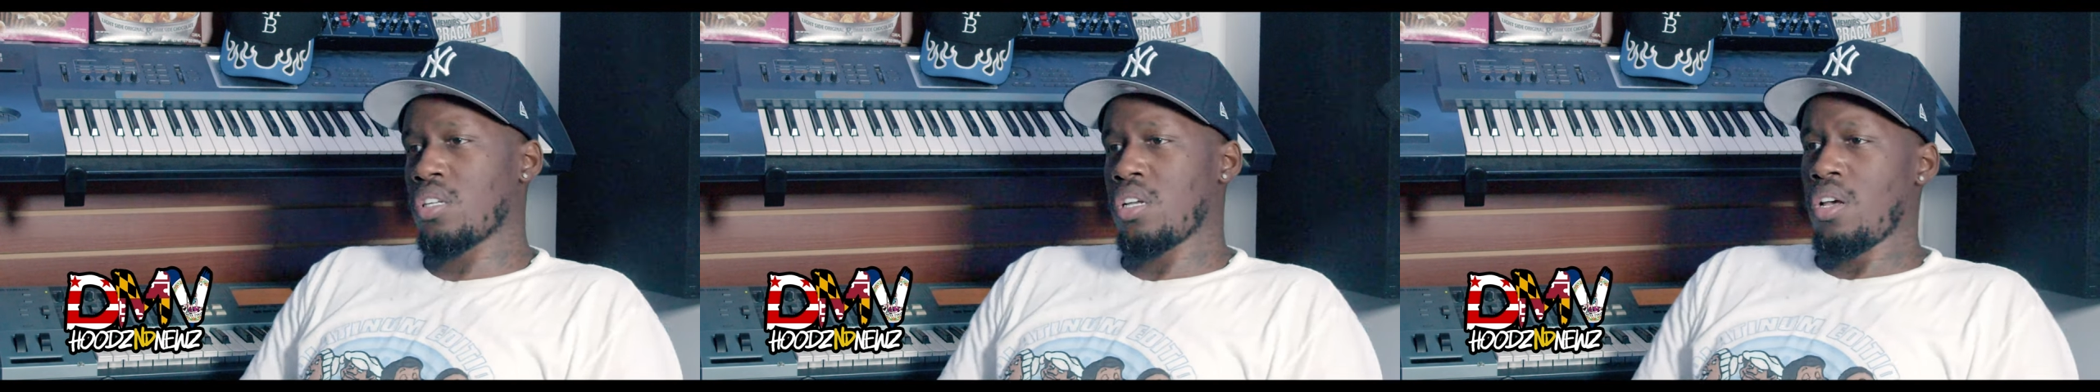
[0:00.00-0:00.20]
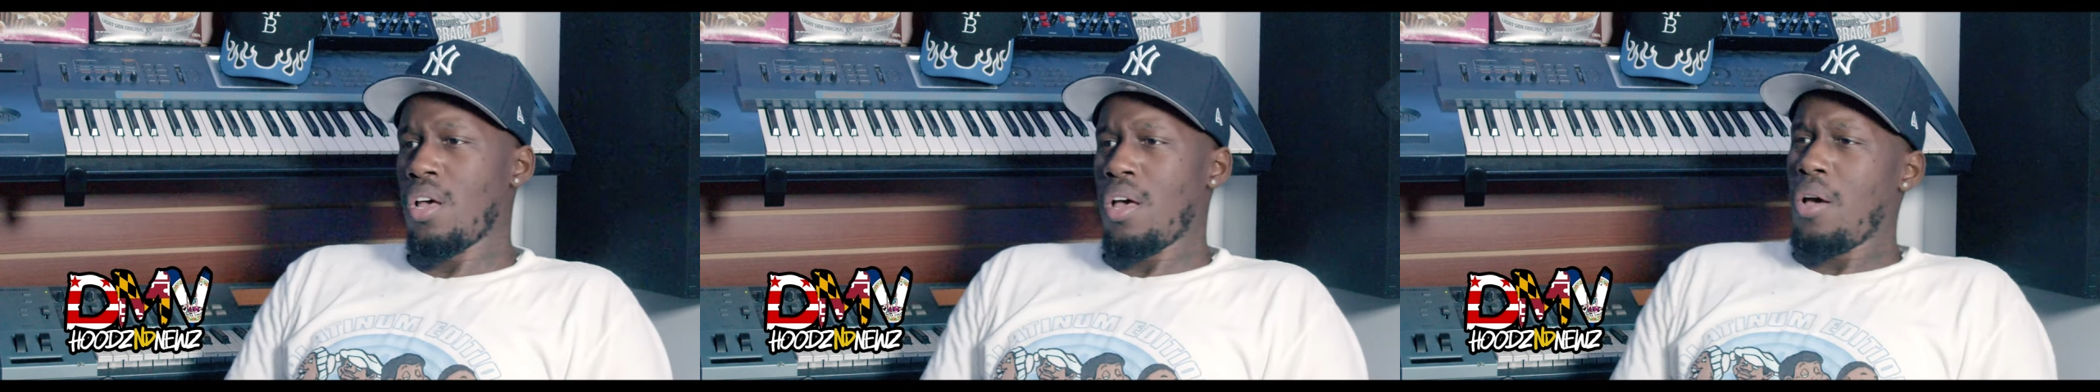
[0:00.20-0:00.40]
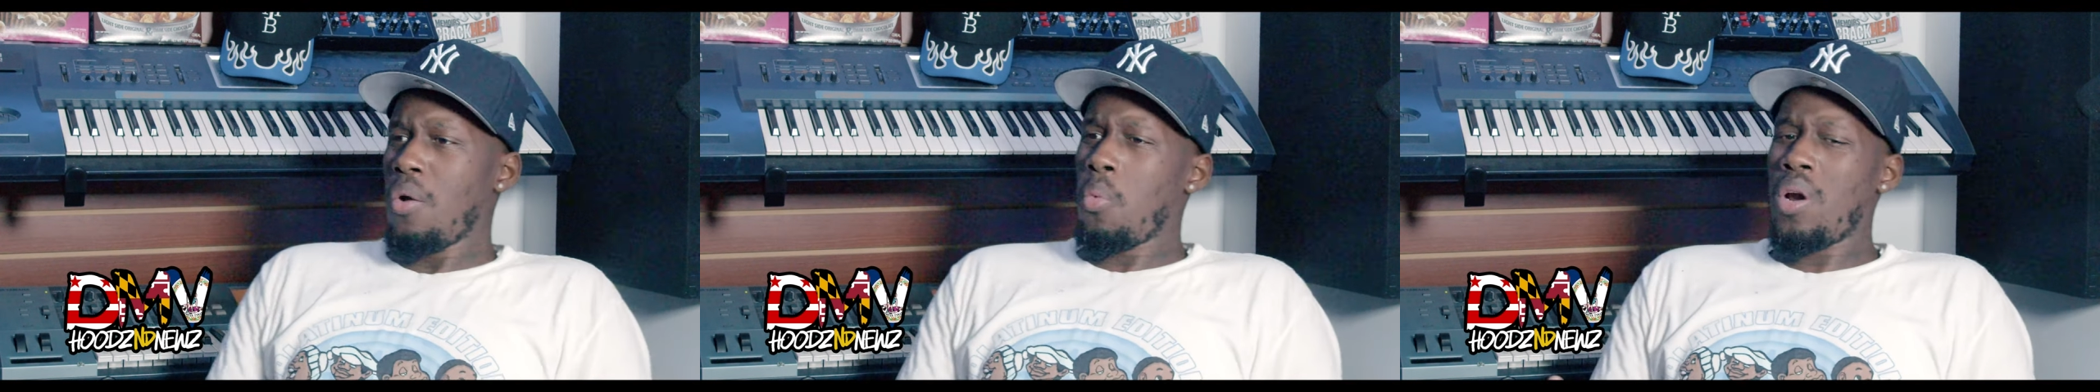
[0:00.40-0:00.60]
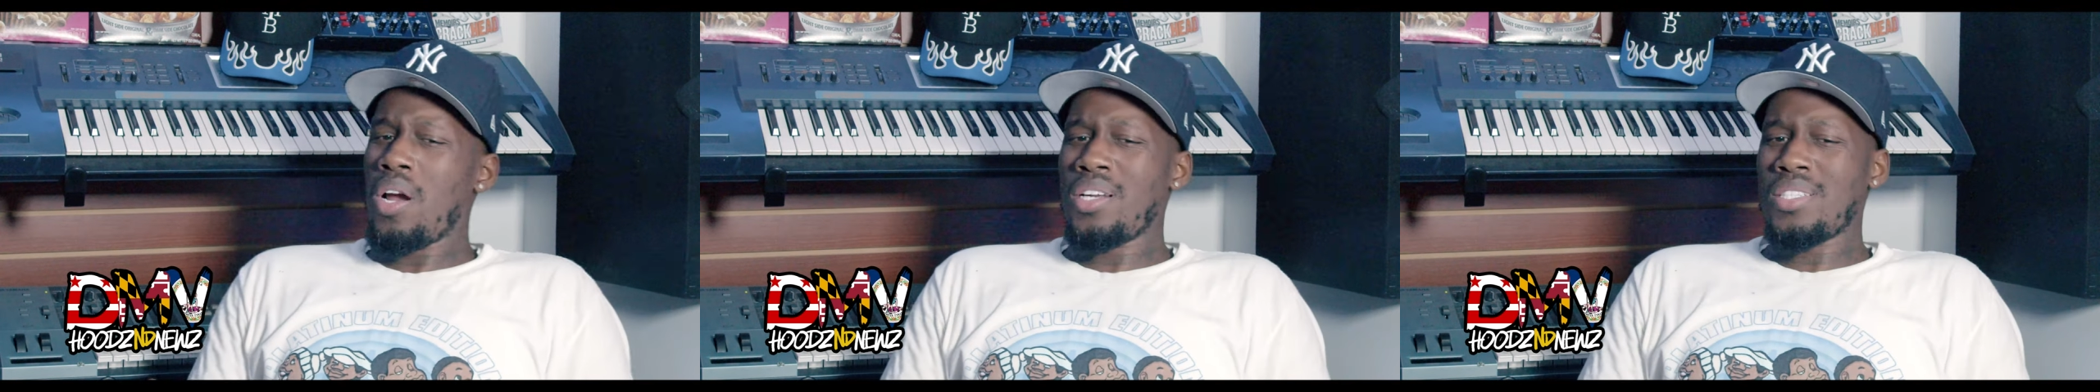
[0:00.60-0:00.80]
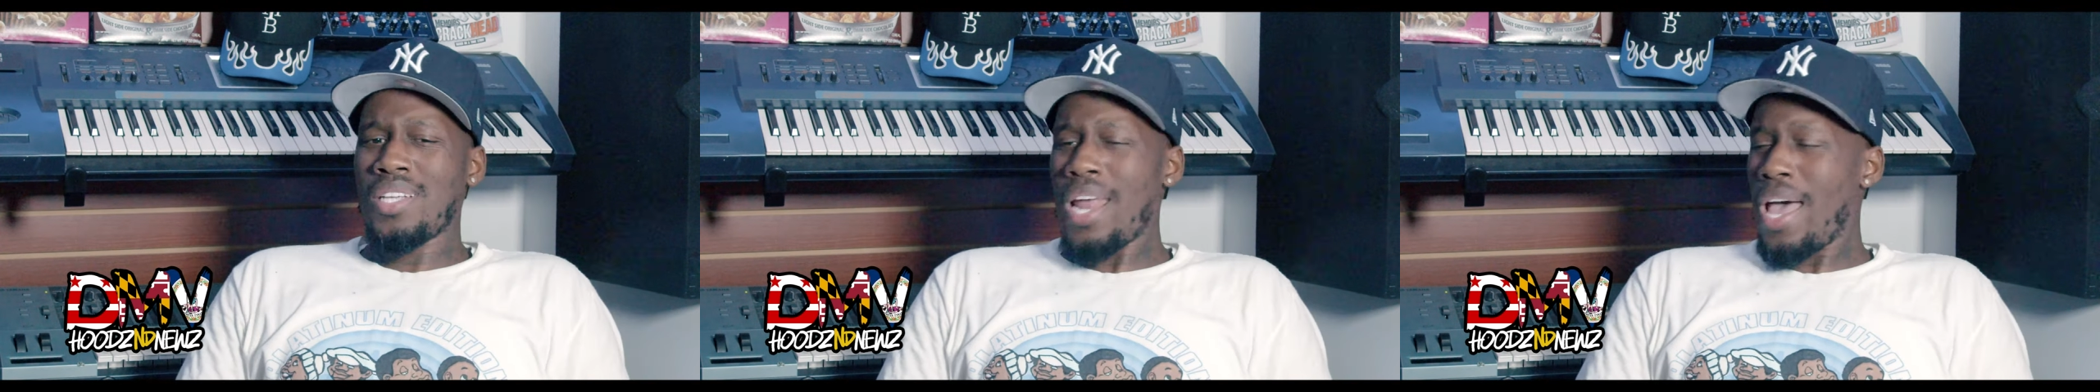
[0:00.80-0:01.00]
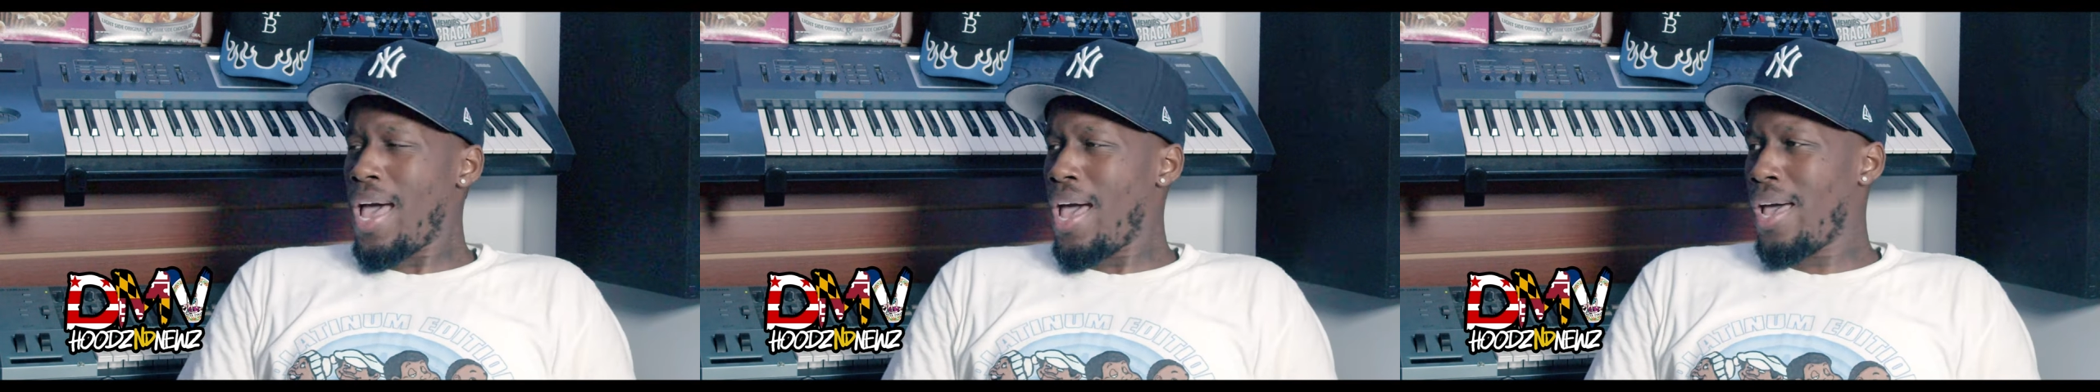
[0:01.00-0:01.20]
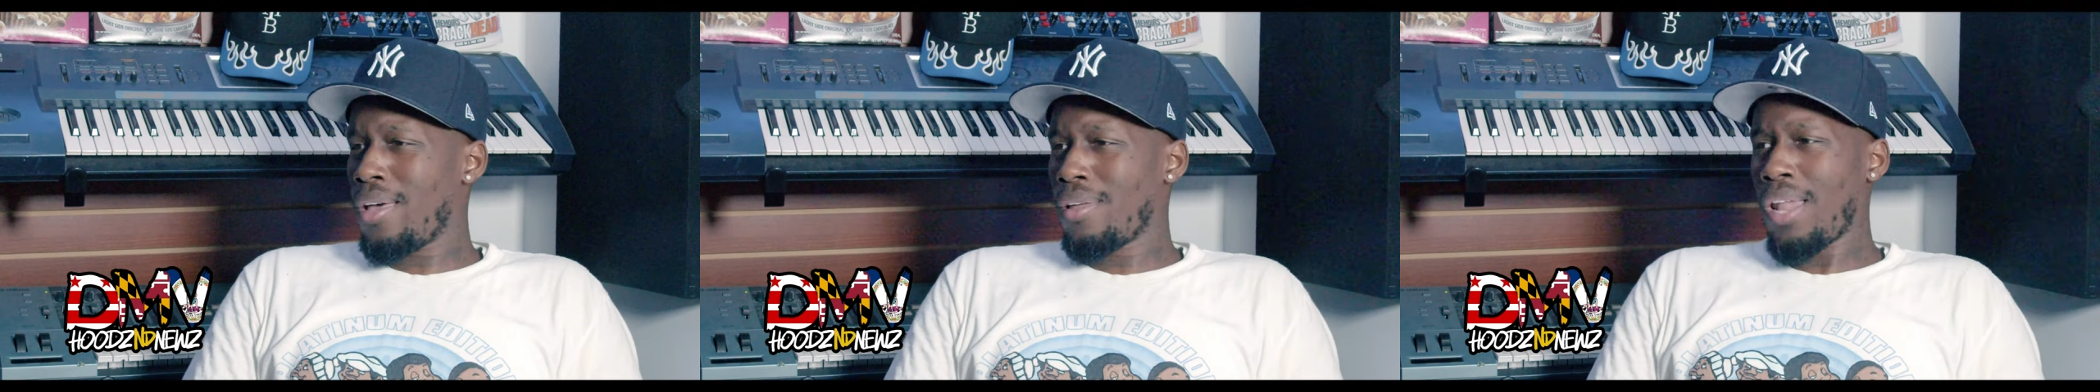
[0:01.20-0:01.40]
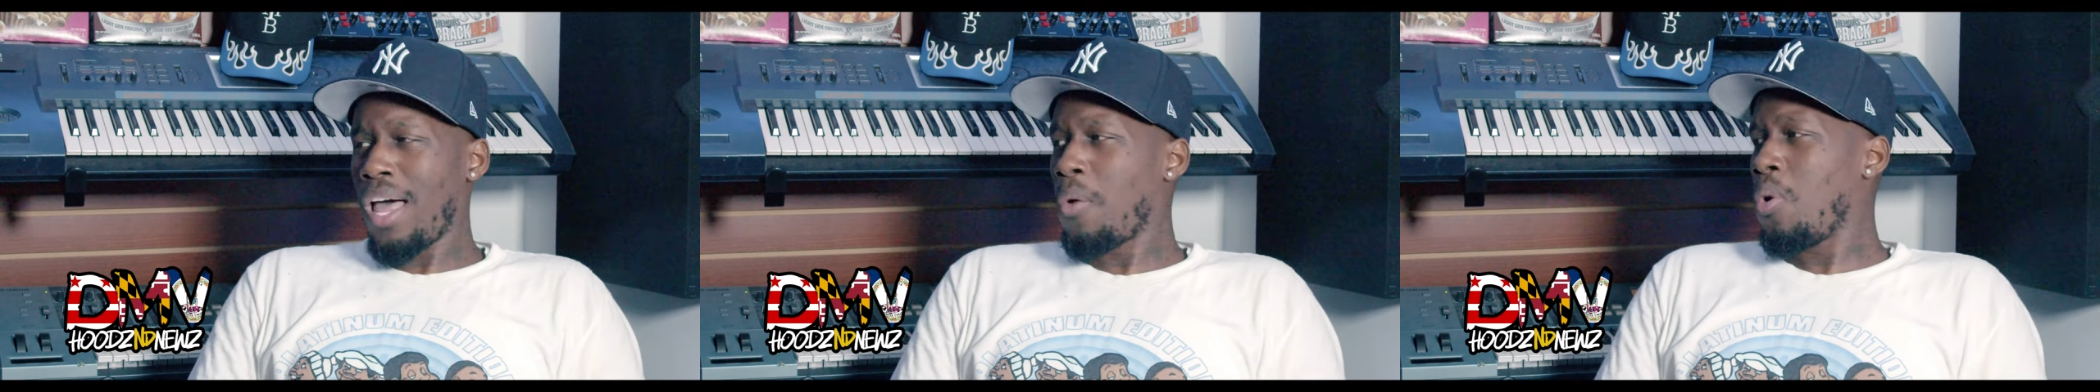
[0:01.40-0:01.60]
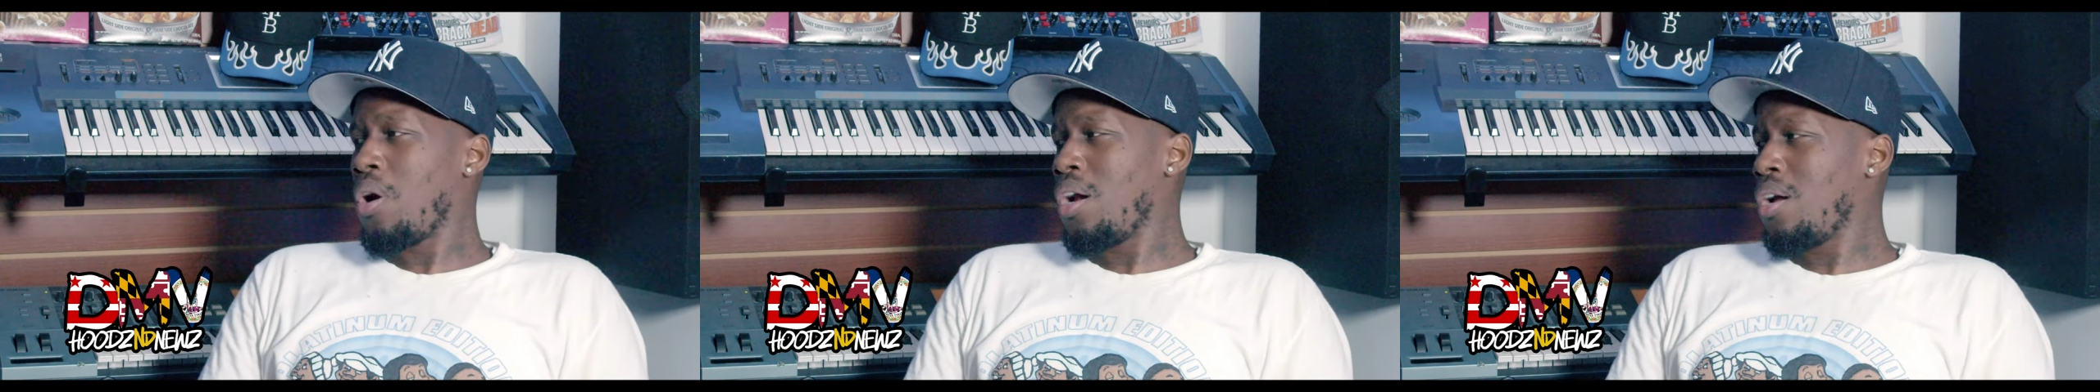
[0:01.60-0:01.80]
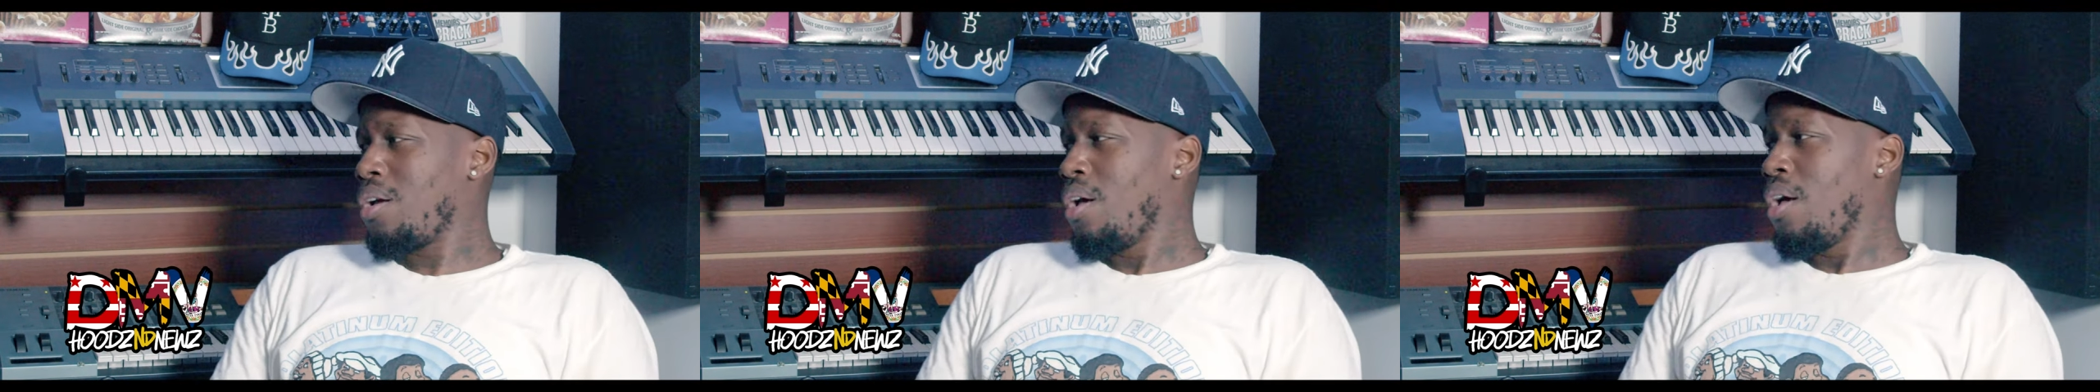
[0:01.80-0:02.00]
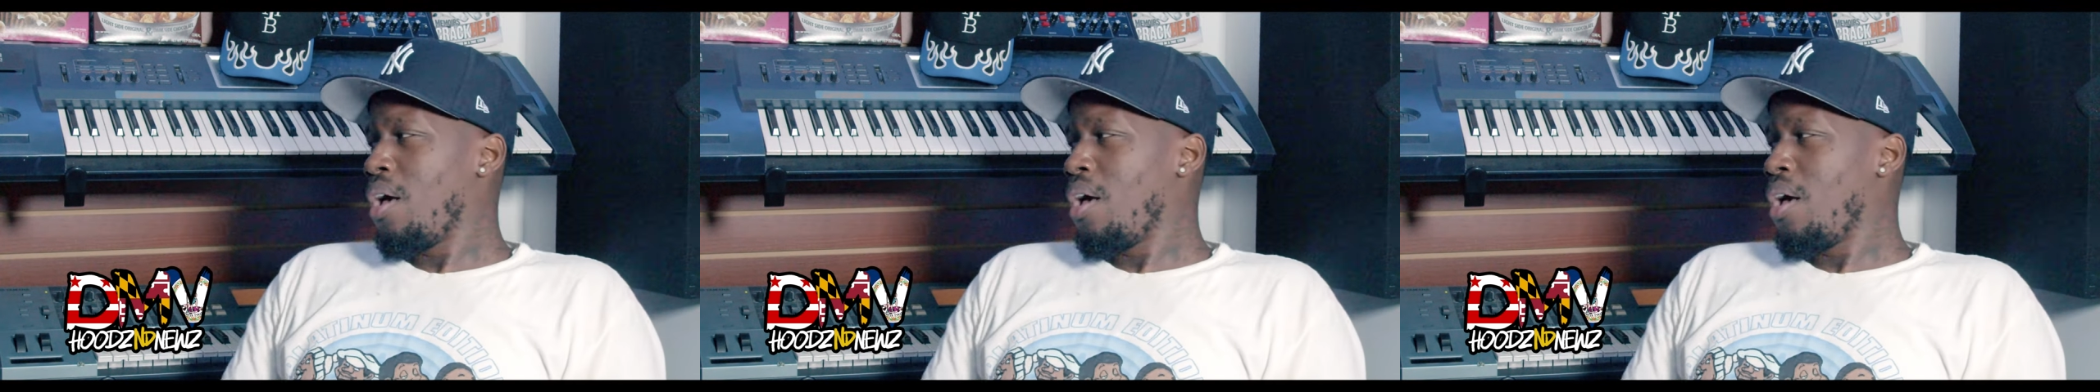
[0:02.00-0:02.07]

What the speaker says: Mm-hmm. Where is it at? Like where?